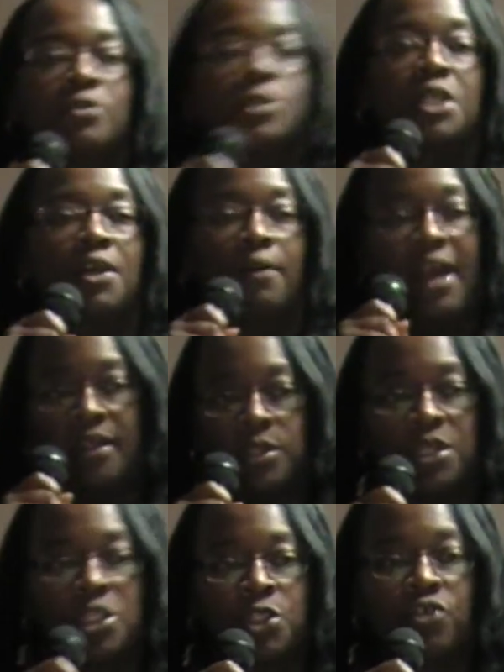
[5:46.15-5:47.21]
you'll see your
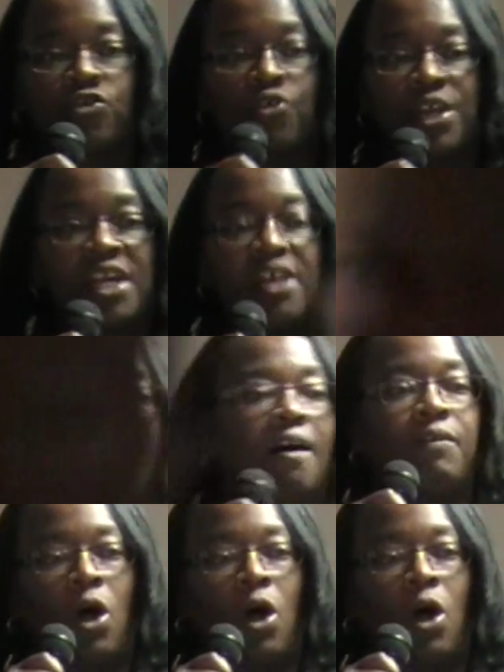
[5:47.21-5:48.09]
ancestry tree of